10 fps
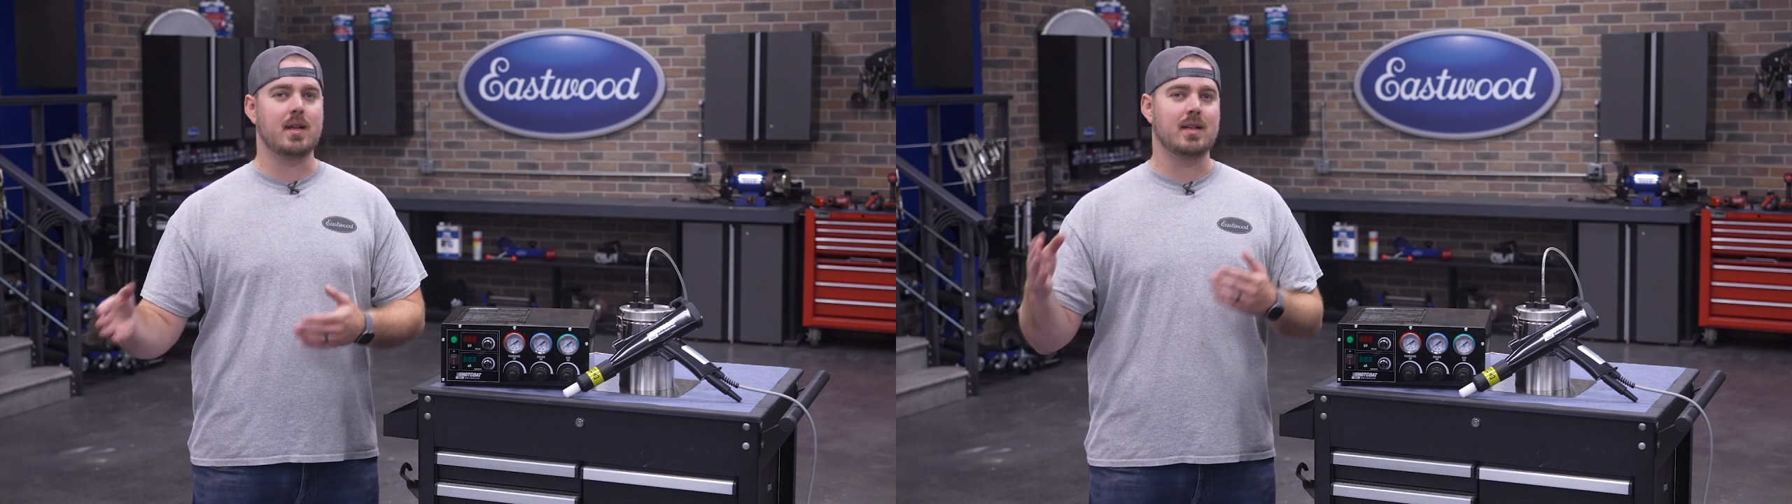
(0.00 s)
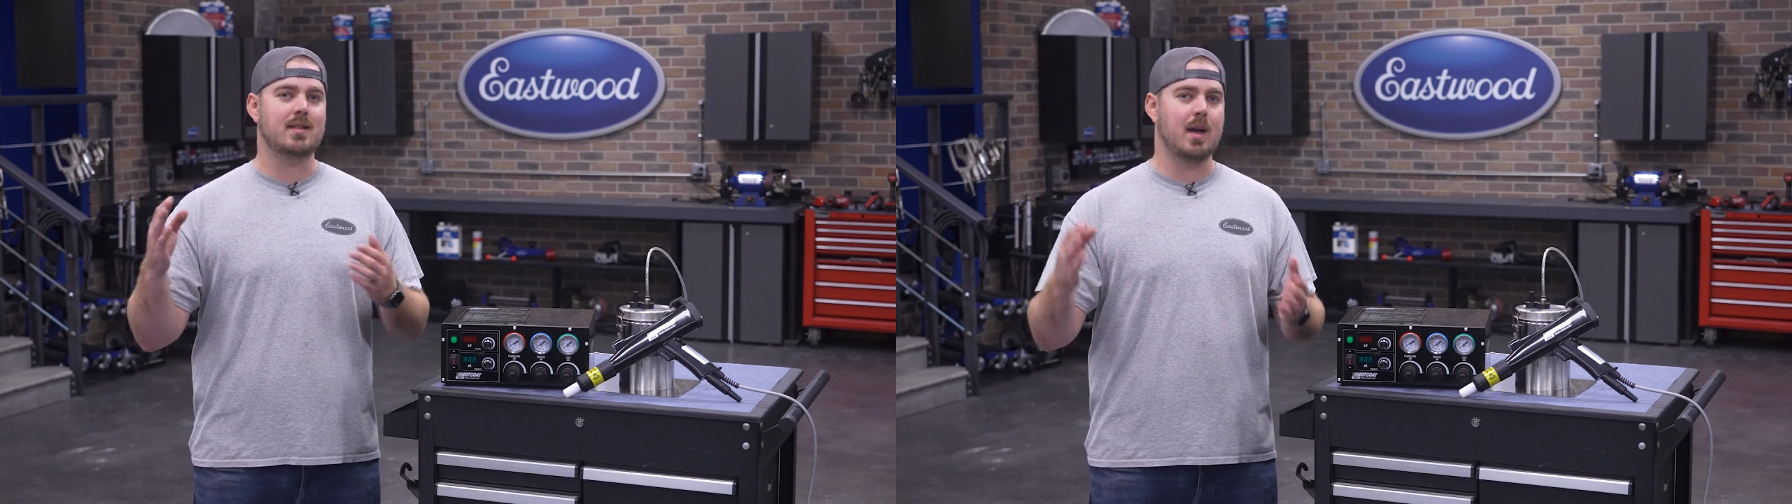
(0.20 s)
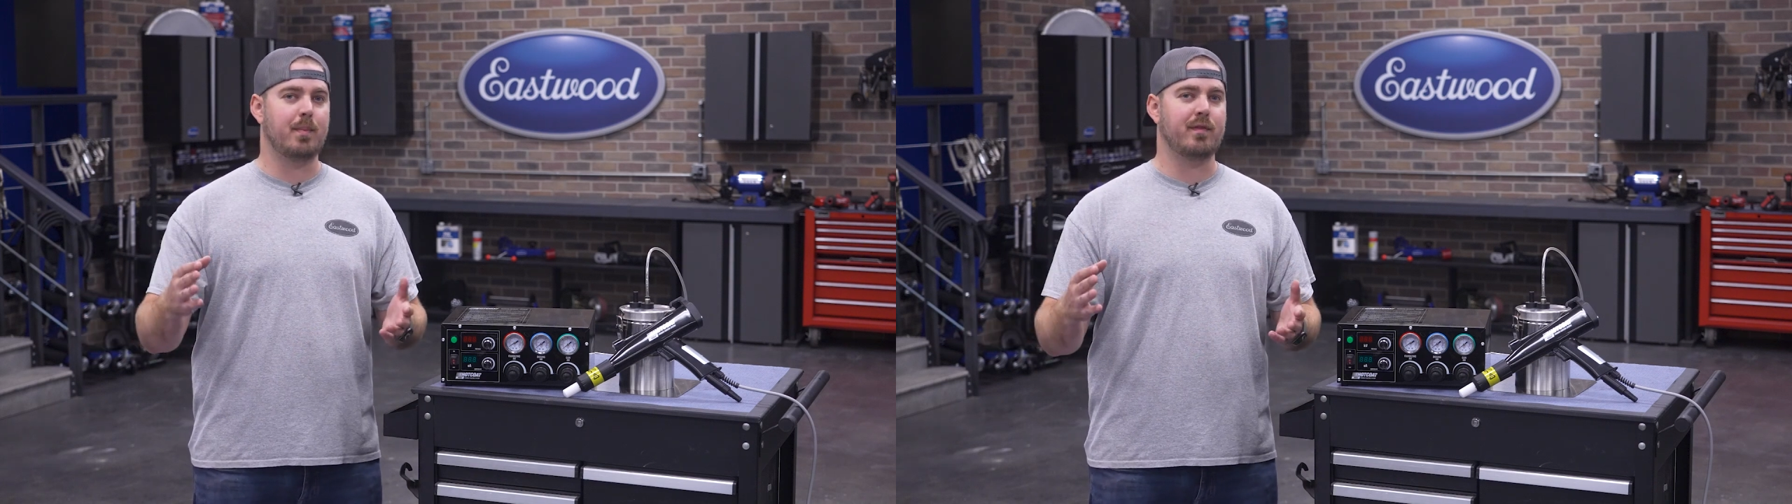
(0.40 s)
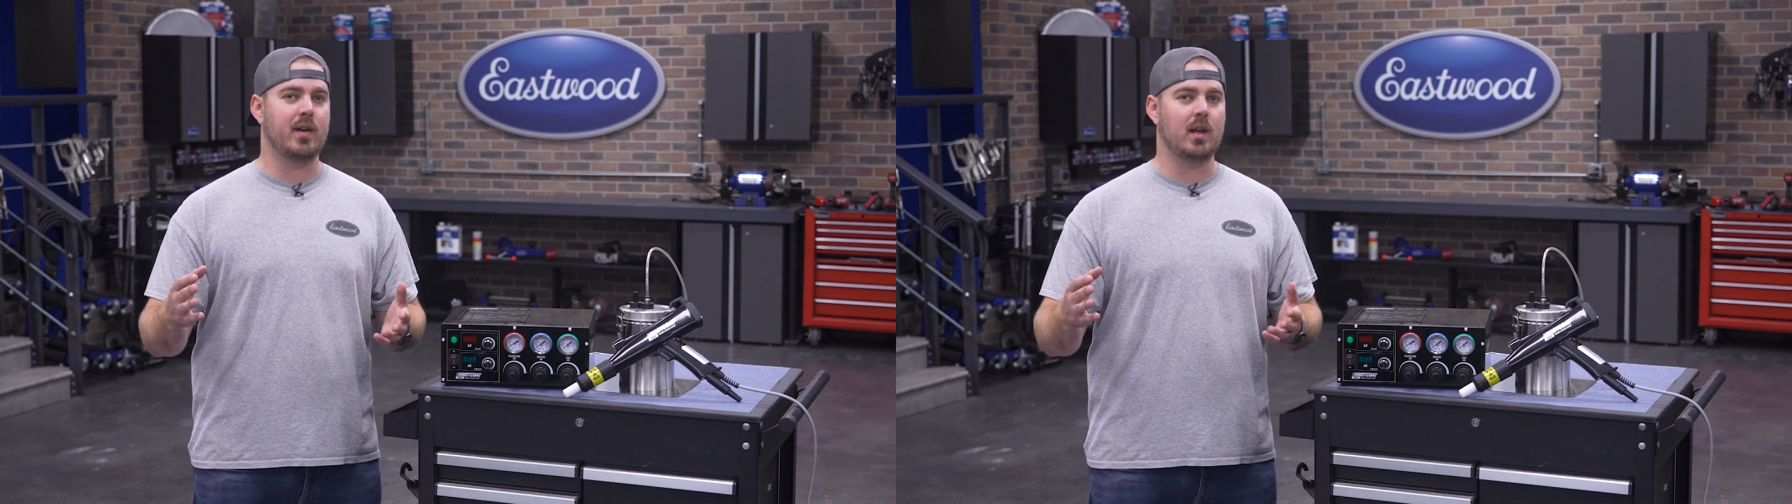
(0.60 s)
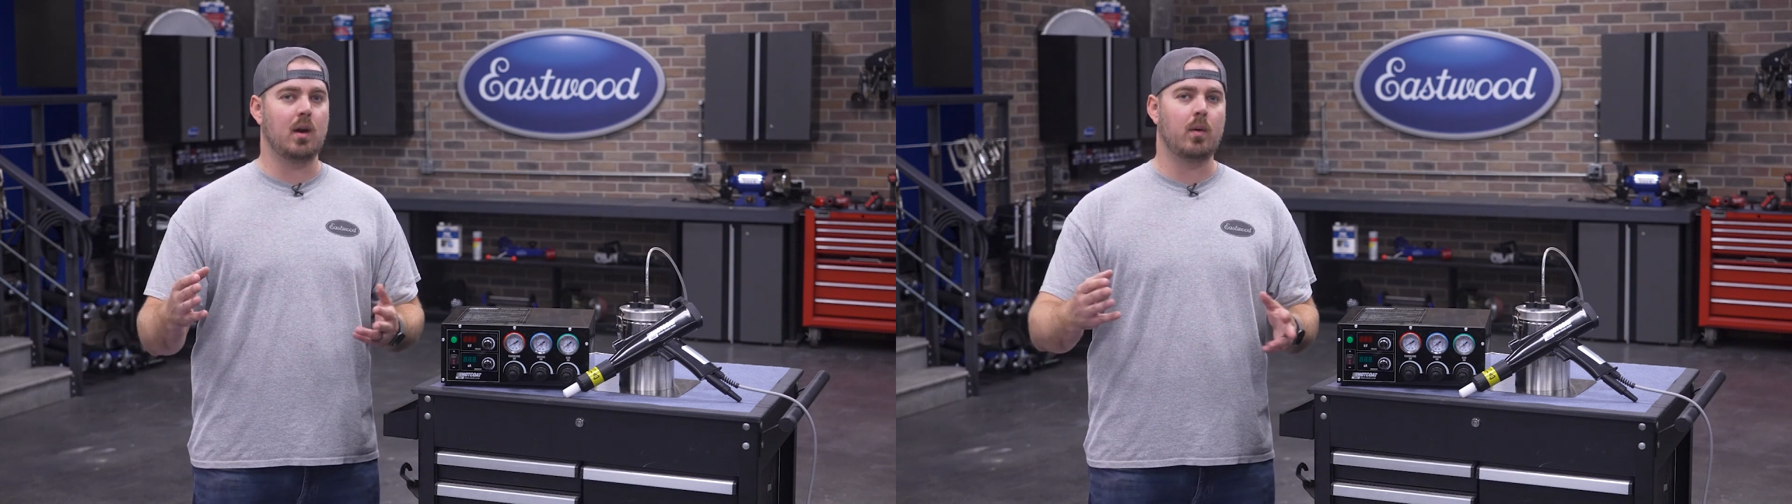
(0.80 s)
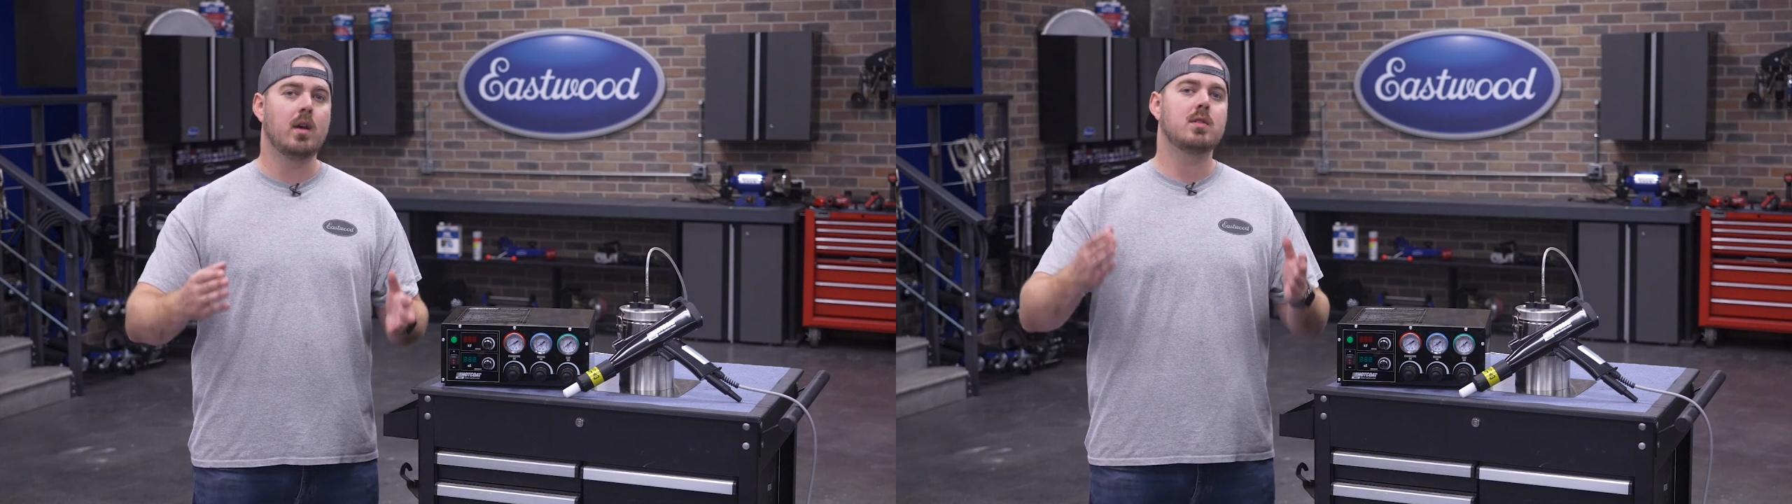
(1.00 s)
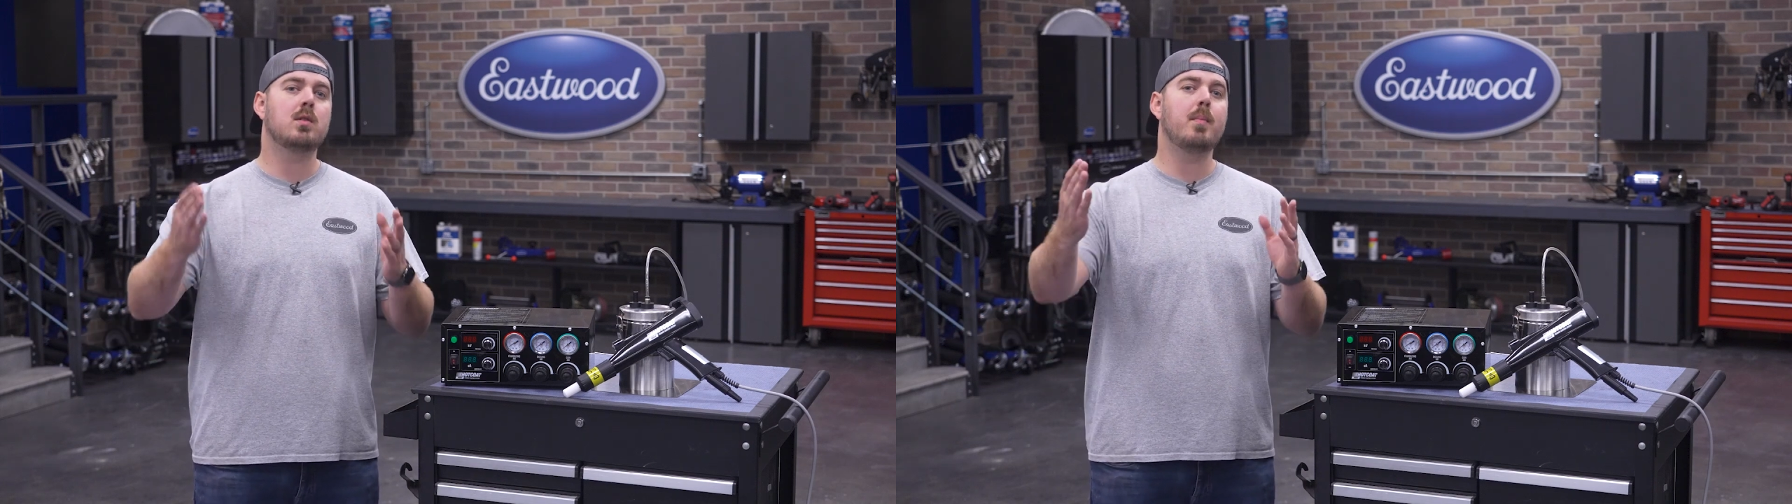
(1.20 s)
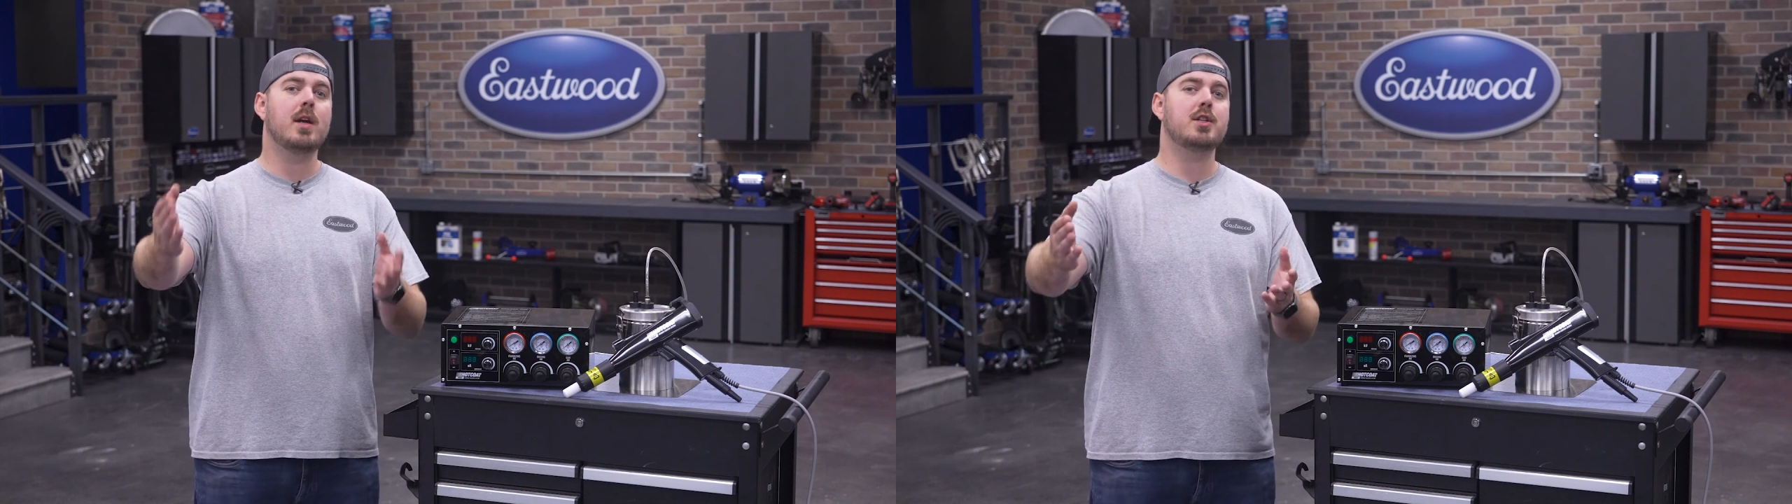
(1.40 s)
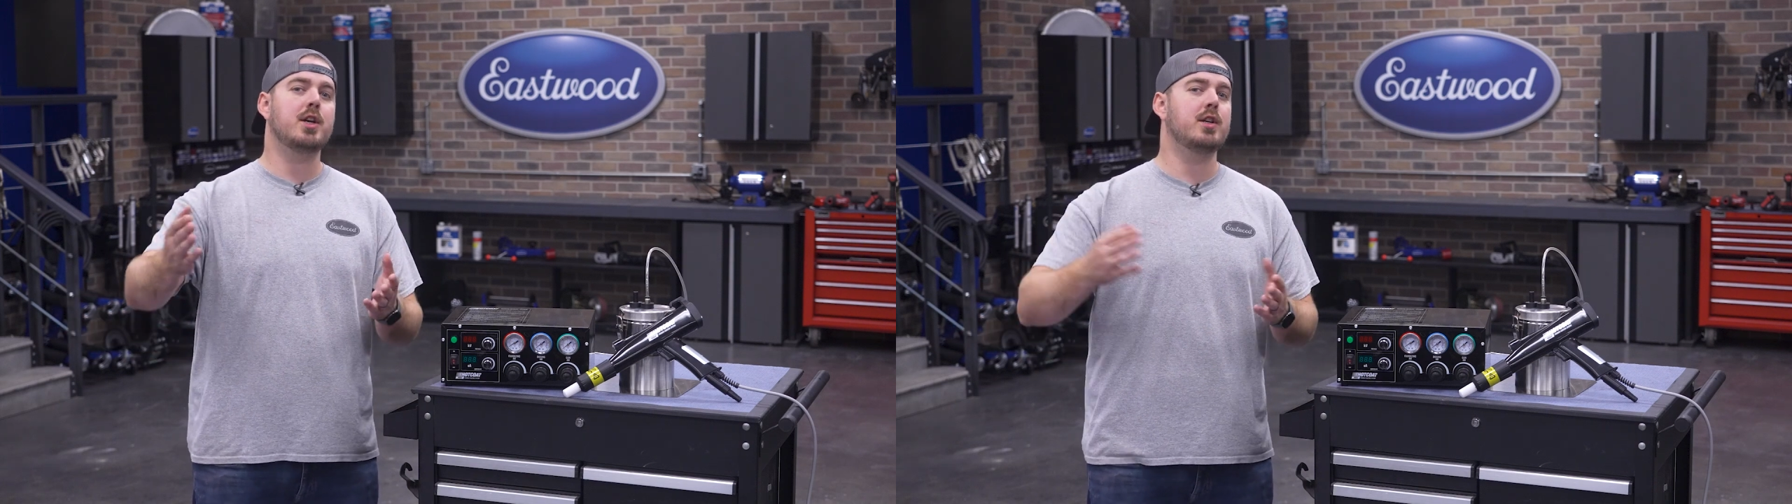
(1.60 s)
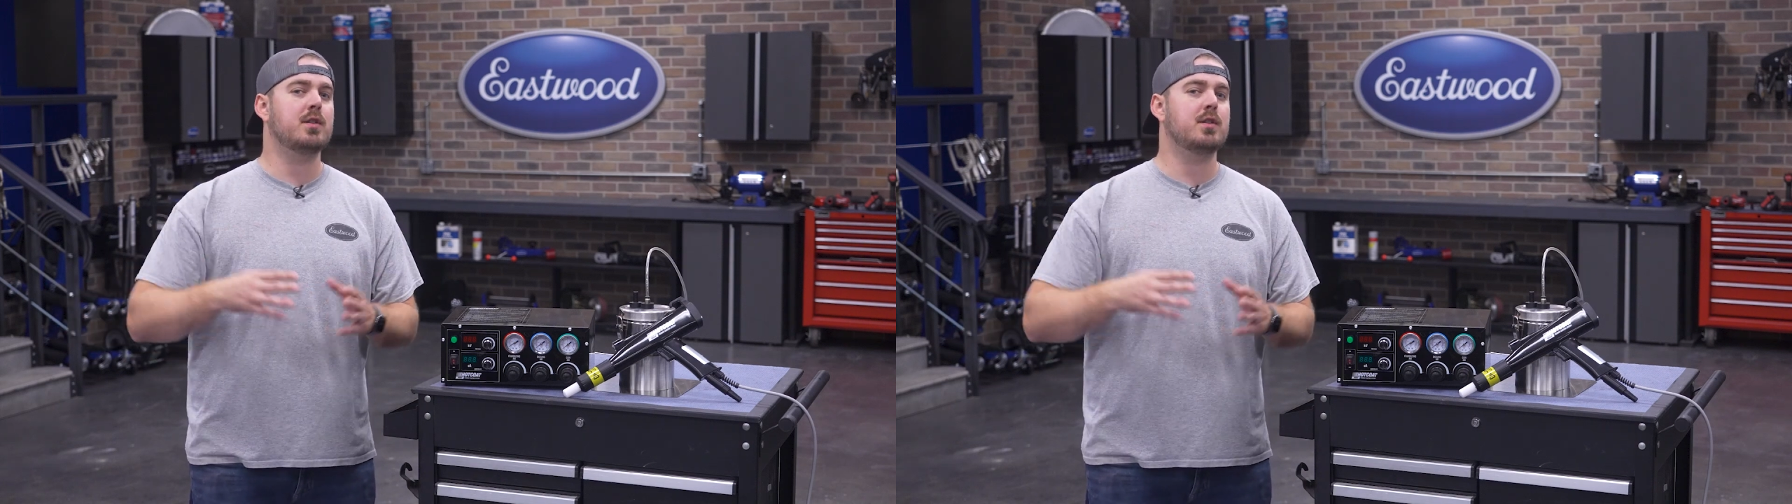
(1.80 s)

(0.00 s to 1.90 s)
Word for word: in a separate video, so make sure you're